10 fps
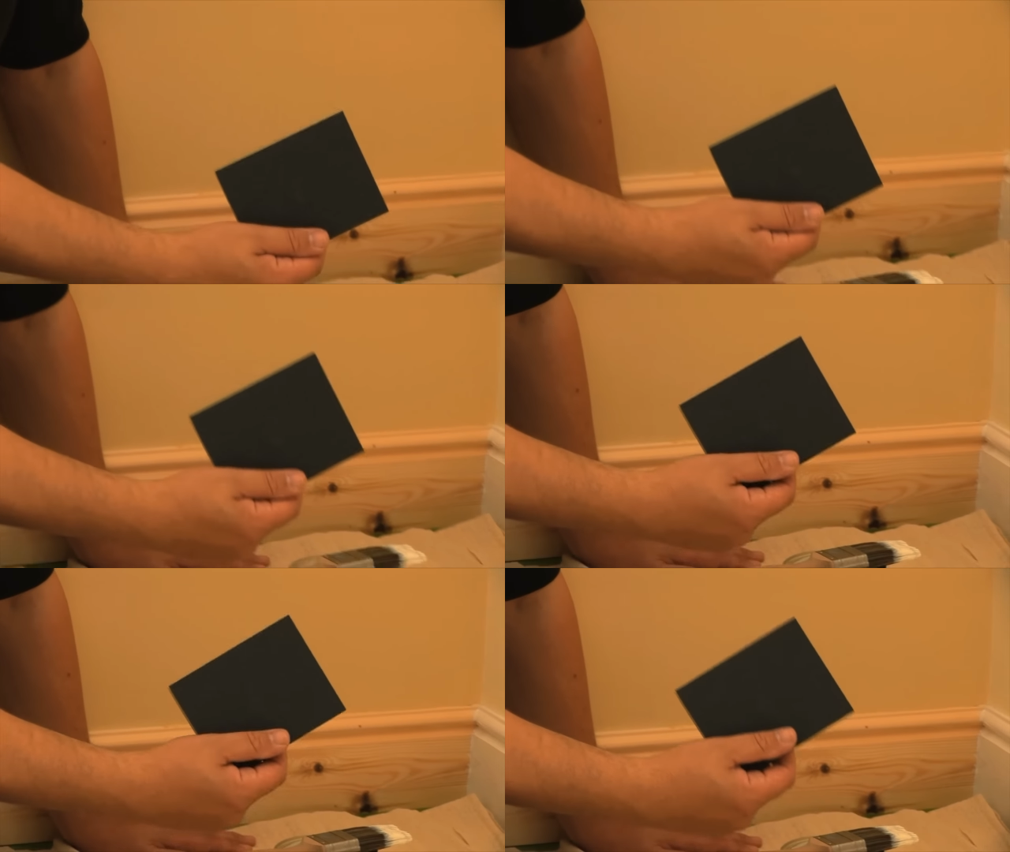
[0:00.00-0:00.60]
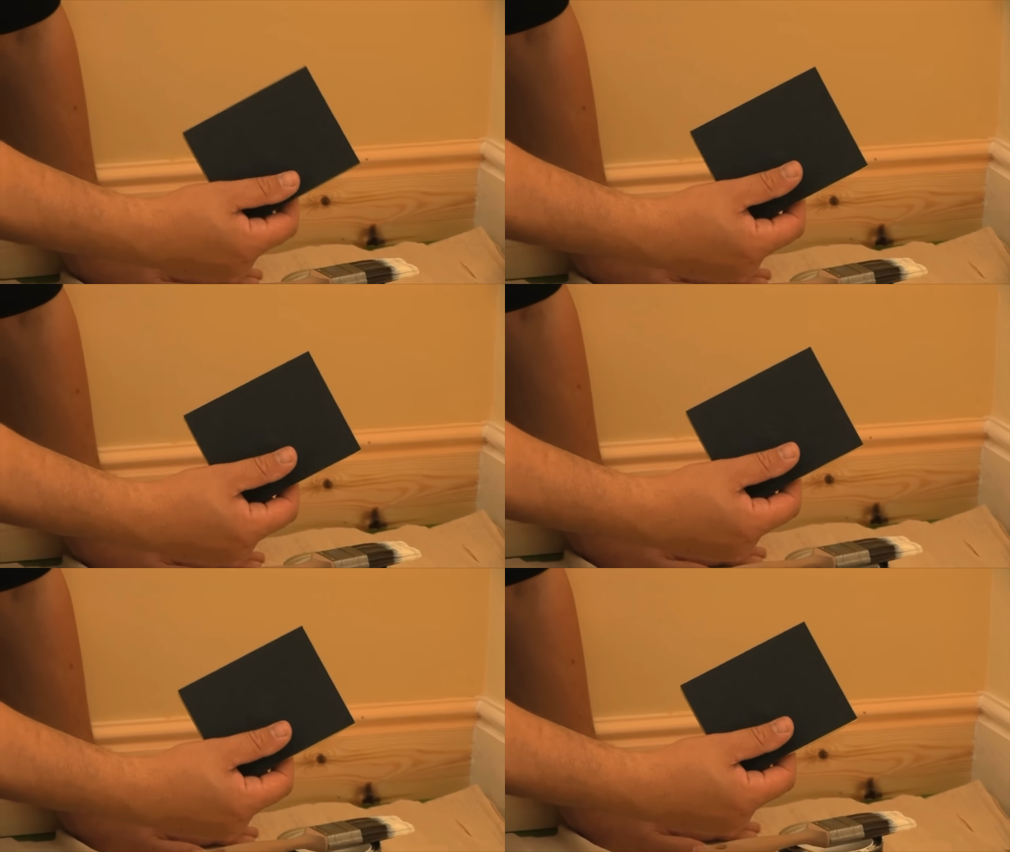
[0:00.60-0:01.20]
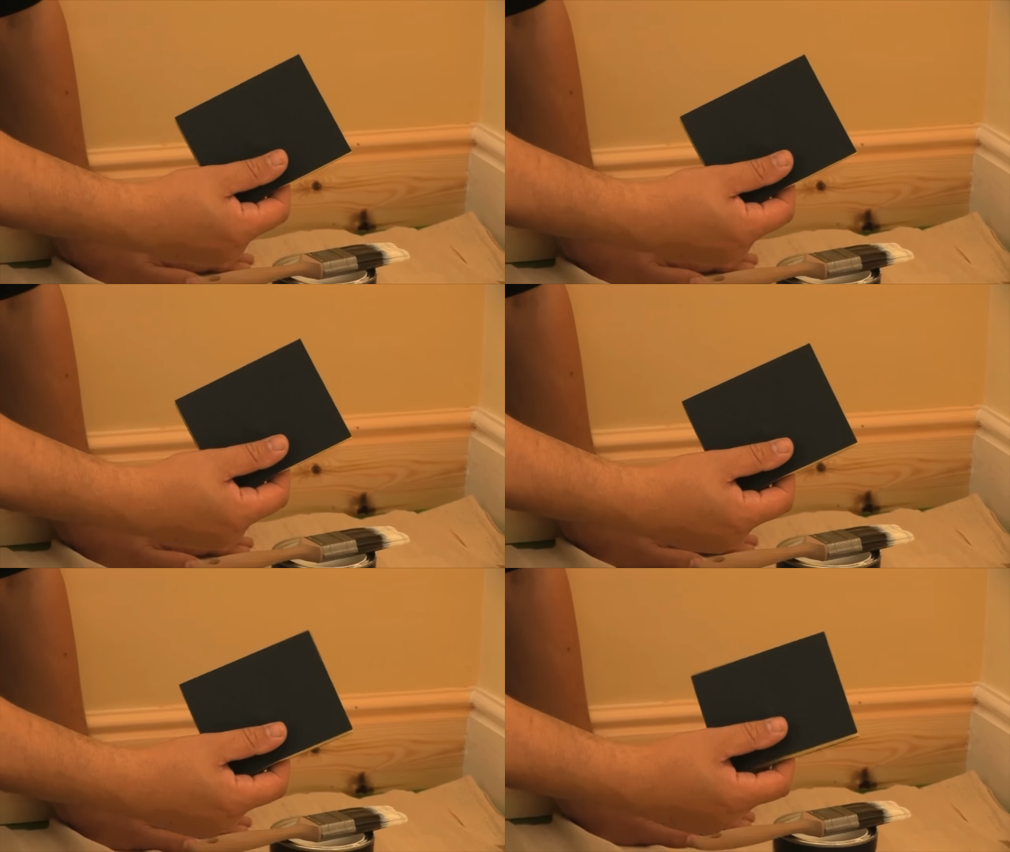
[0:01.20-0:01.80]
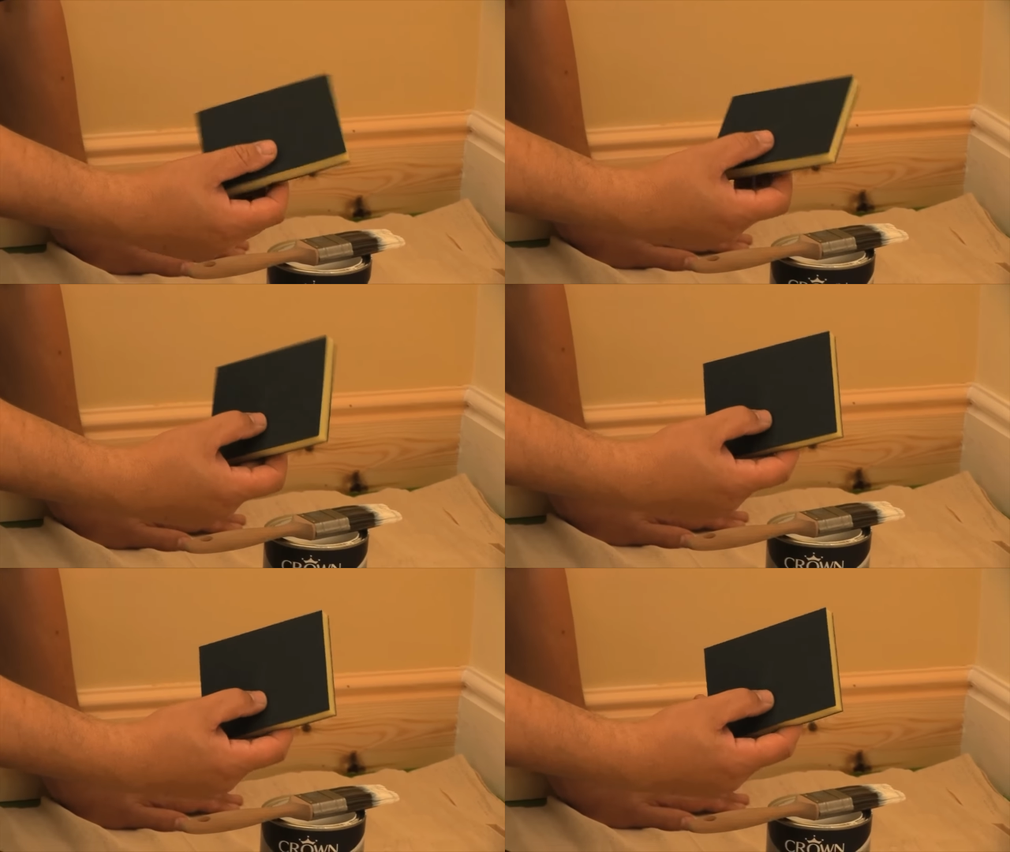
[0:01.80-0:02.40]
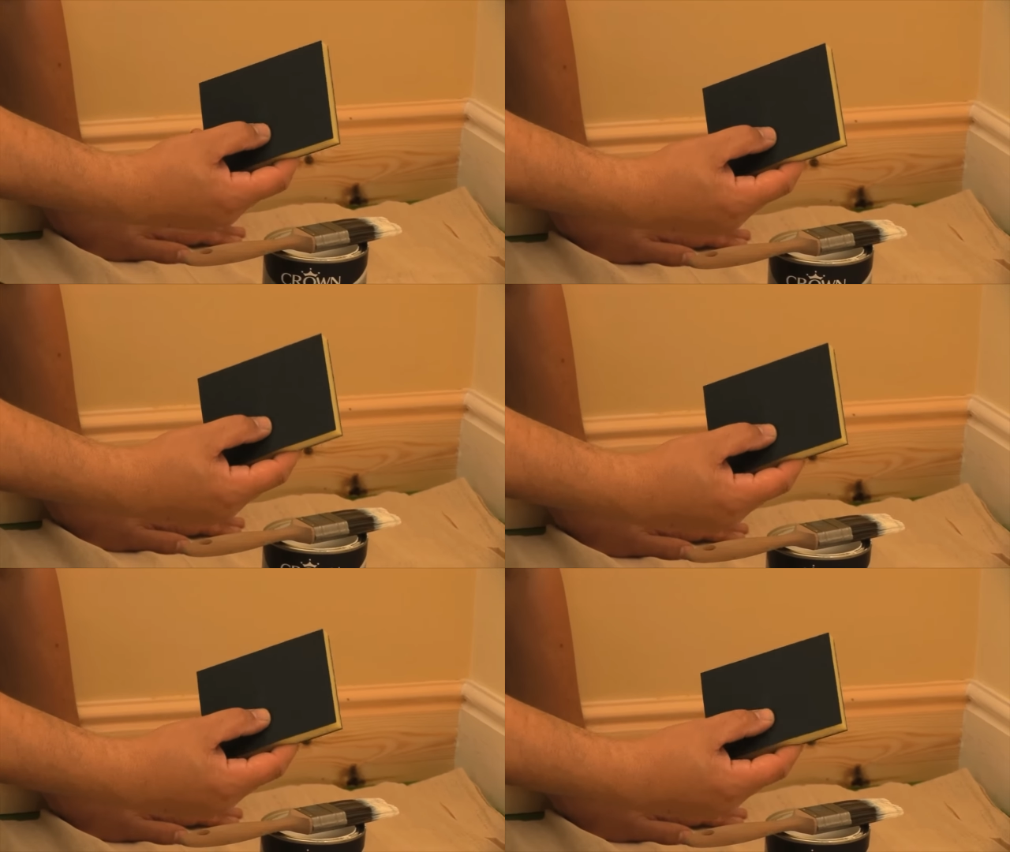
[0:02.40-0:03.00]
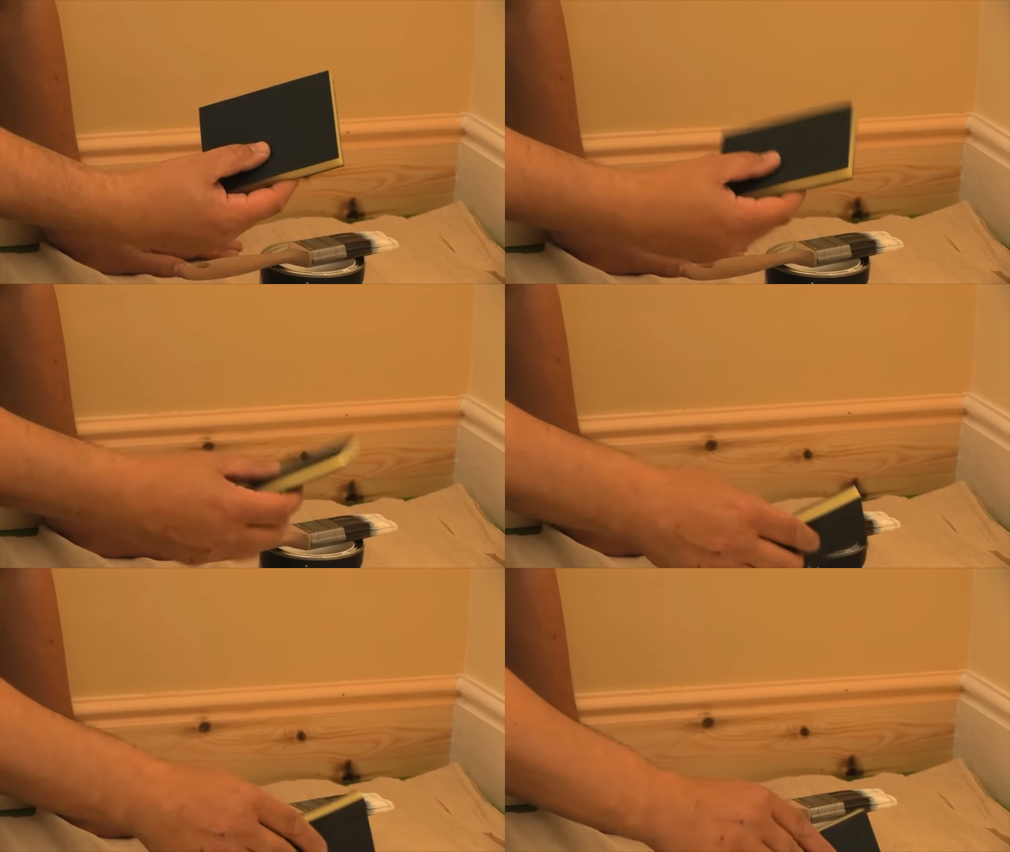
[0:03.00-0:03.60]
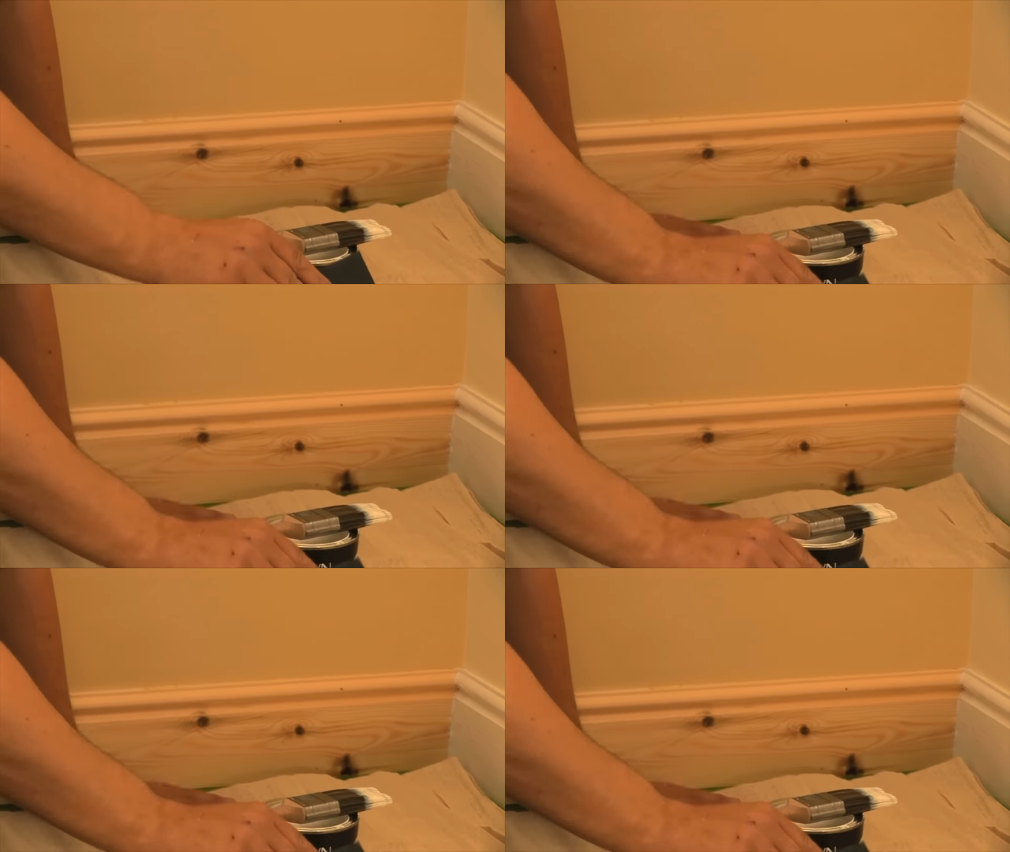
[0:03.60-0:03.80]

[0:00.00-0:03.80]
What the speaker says: [unreadable: no face in view]